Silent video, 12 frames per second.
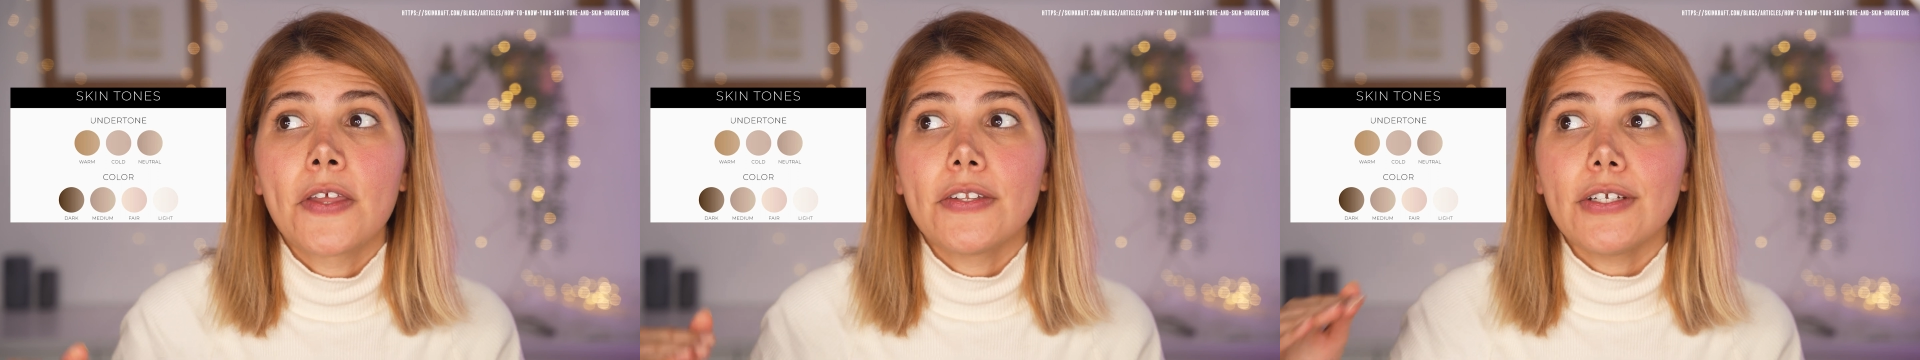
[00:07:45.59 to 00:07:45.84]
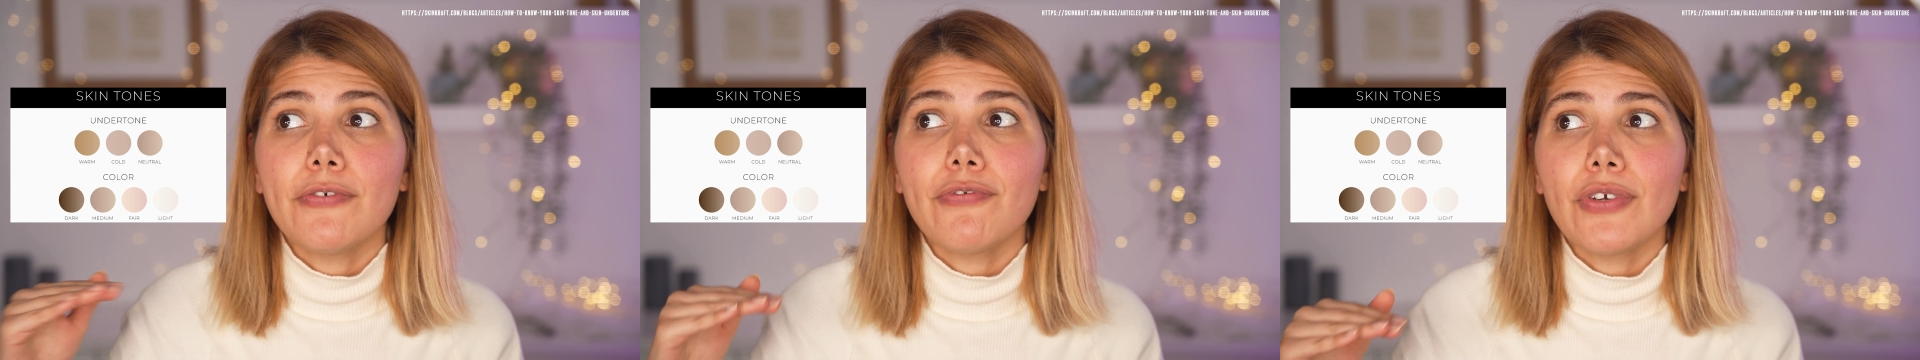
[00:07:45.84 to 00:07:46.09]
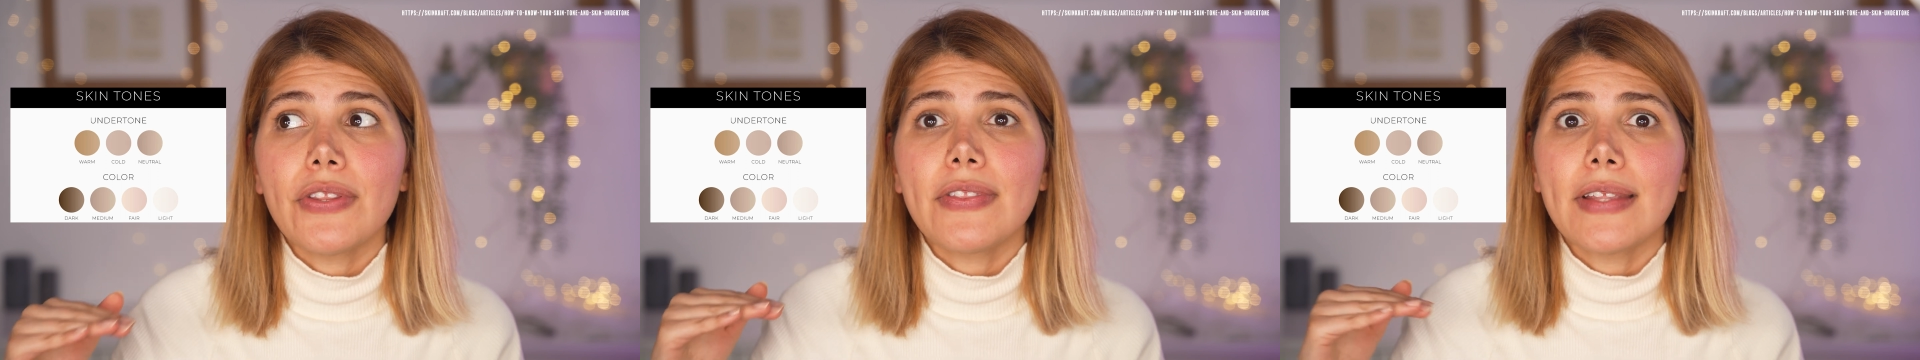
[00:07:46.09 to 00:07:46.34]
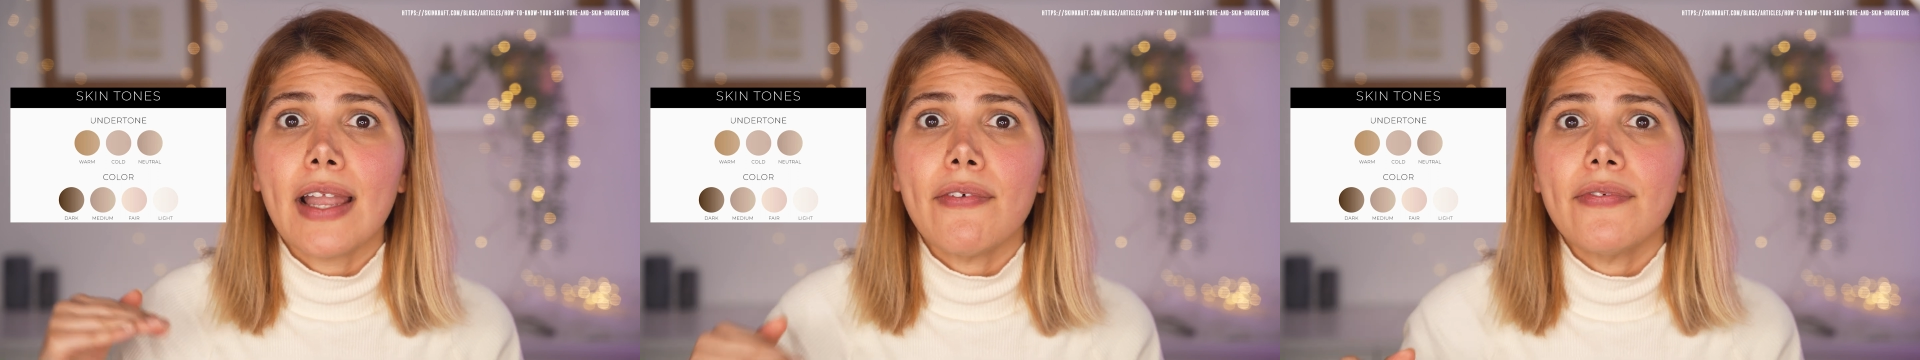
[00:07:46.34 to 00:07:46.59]

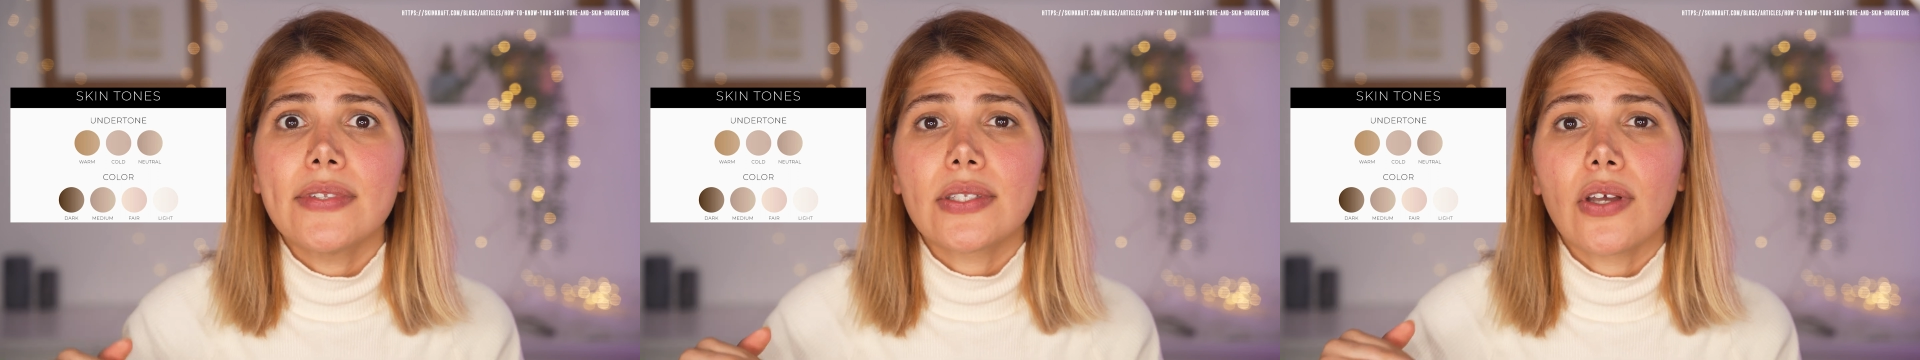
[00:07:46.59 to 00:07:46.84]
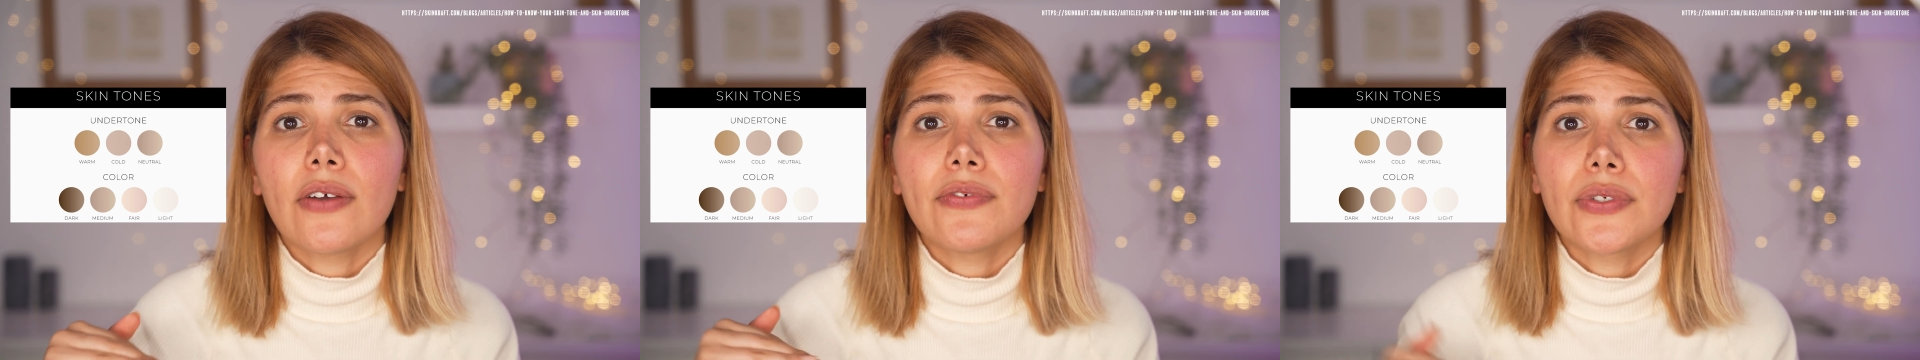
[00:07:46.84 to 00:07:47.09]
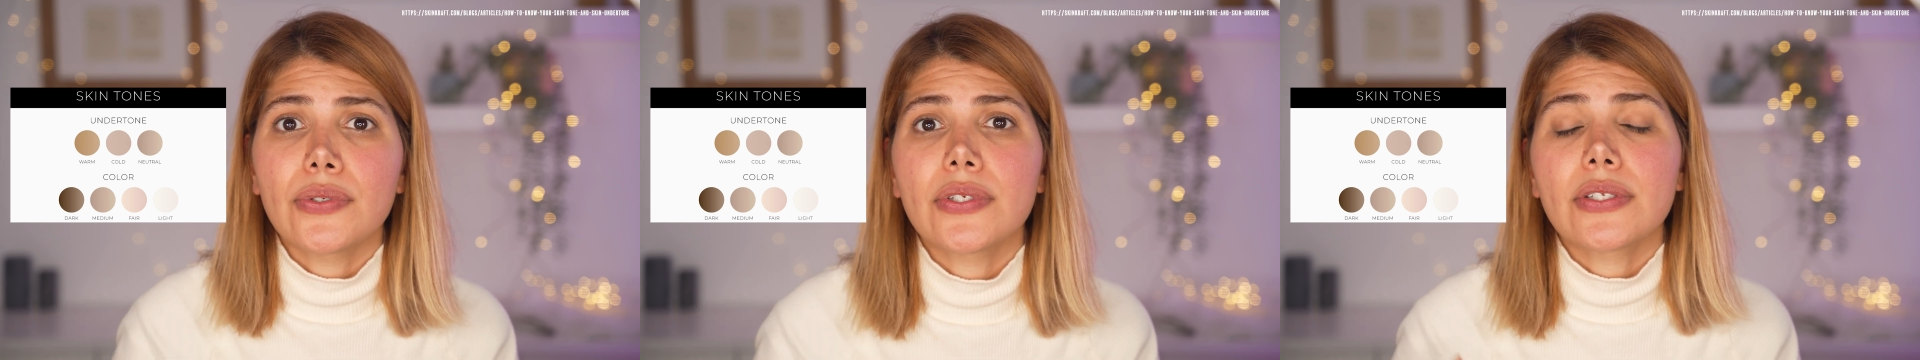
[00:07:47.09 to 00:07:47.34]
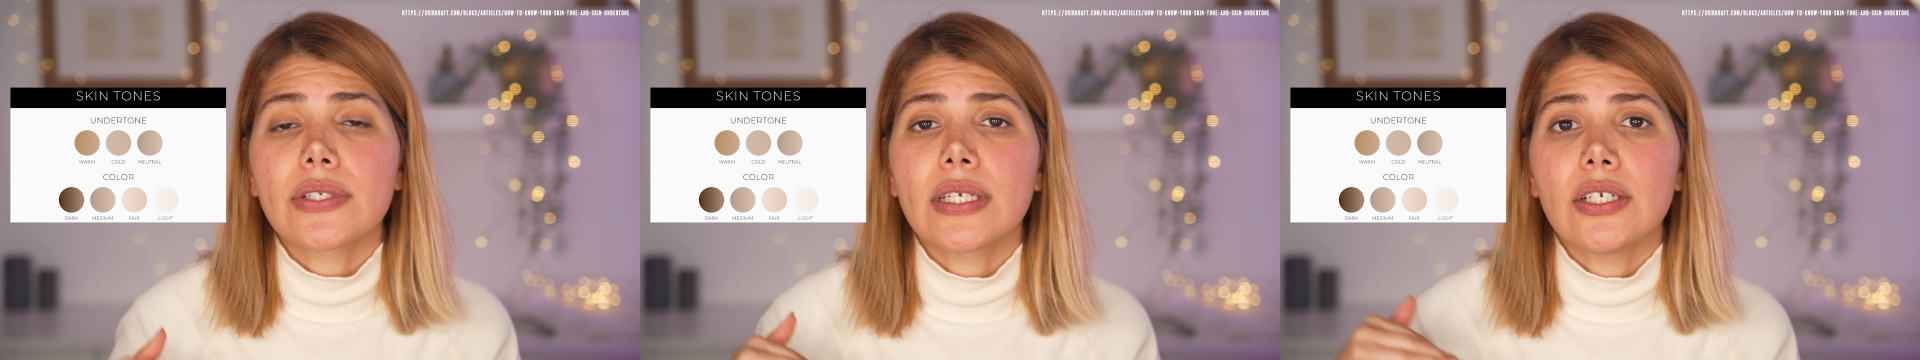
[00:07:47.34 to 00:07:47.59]
different depths of your
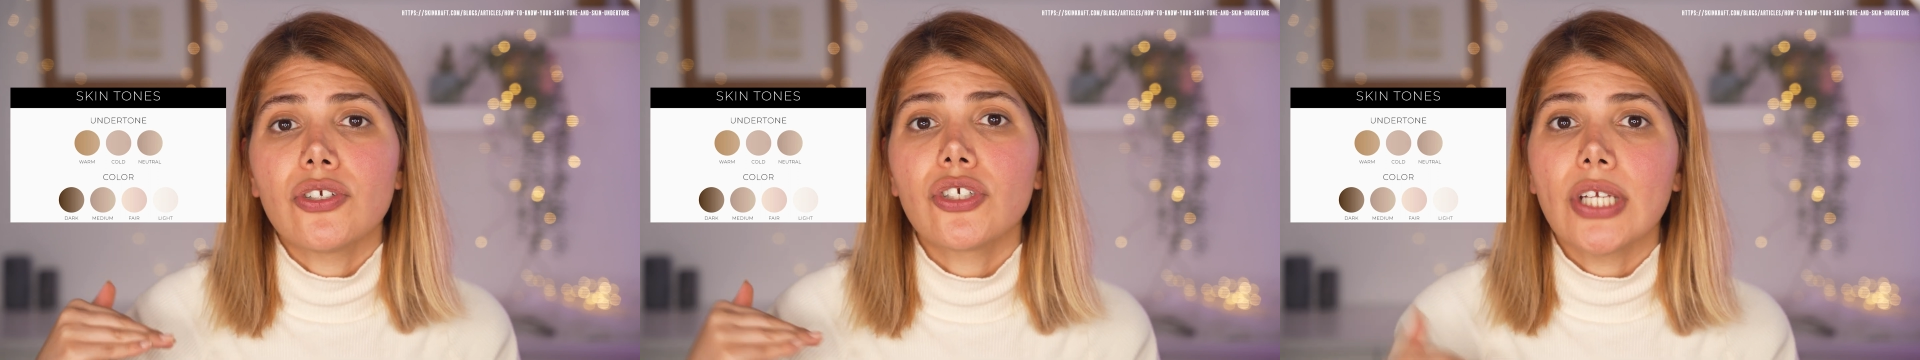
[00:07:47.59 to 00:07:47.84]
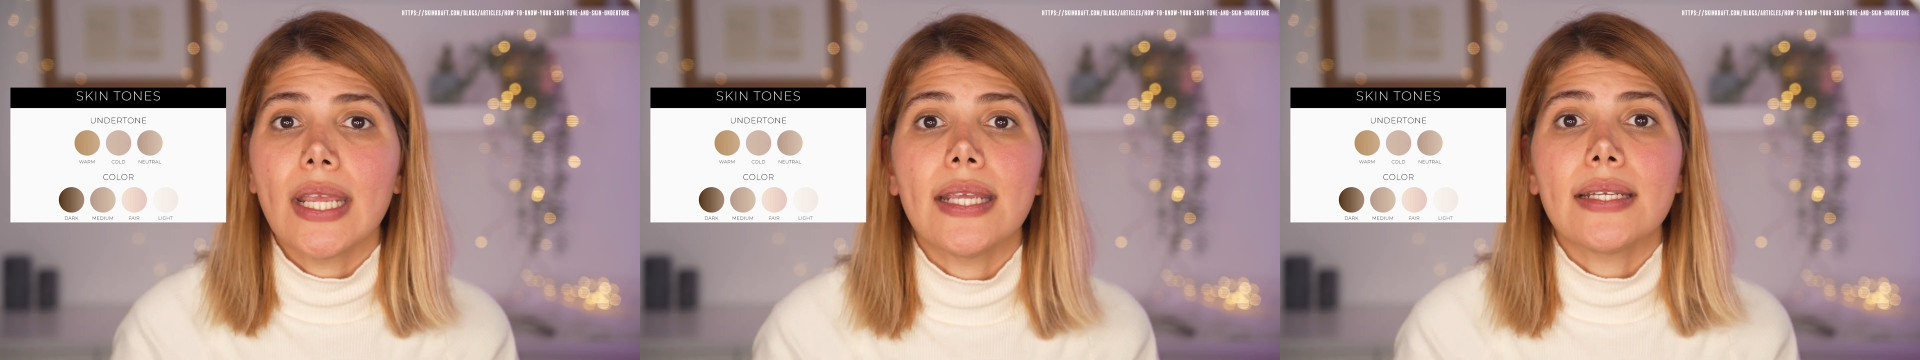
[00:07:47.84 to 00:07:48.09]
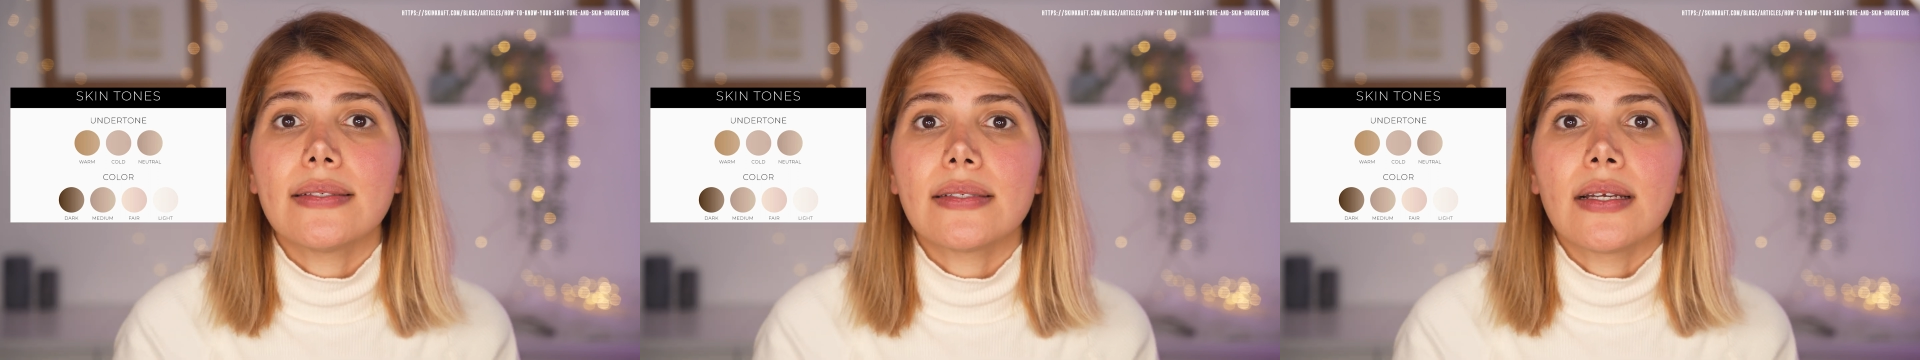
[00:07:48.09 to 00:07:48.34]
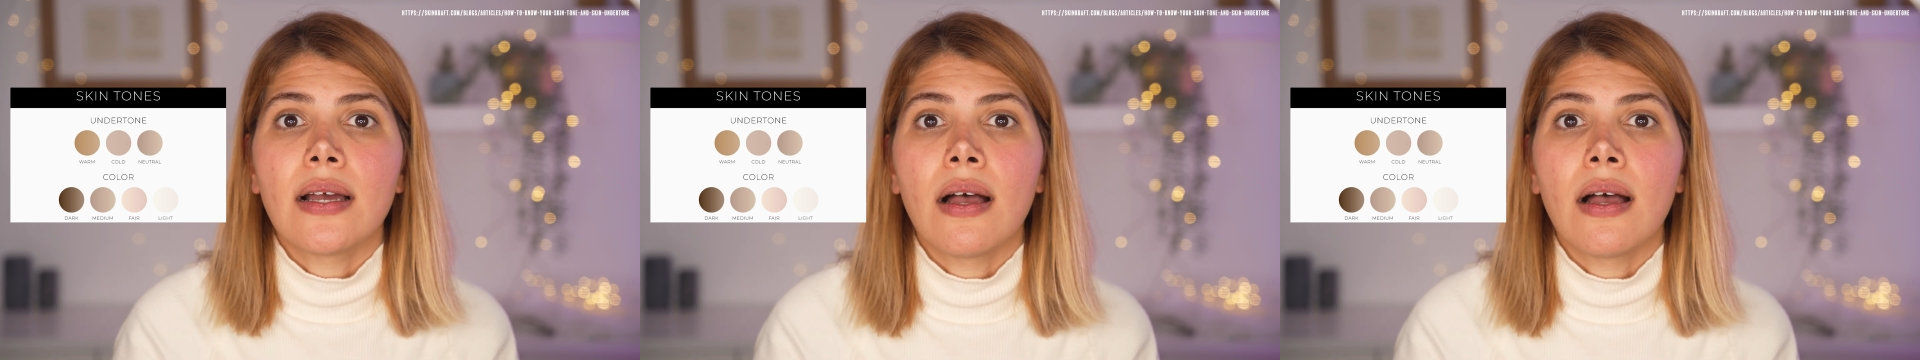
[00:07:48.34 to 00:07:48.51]
skin shade,